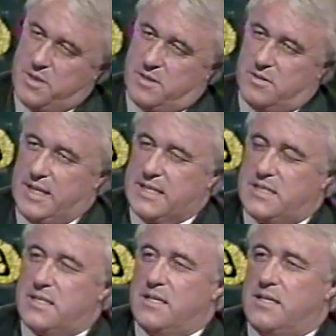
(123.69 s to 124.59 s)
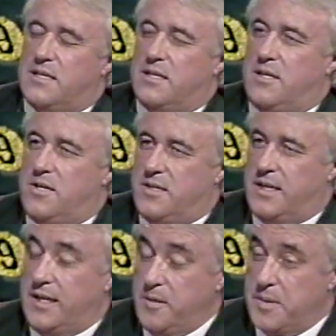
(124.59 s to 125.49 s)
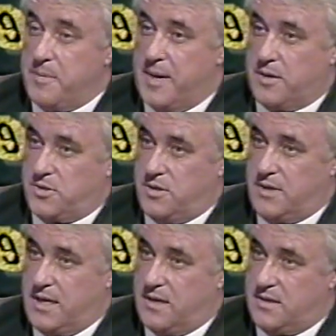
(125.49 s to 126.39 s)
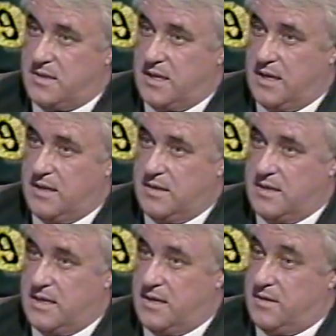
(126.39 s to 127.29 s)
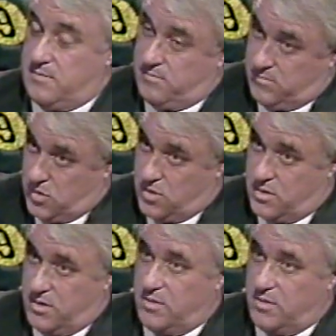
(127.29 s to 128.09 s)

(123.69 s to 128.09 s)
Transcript: we do, let's uh, learn a little bit about you. I understand uh, you're a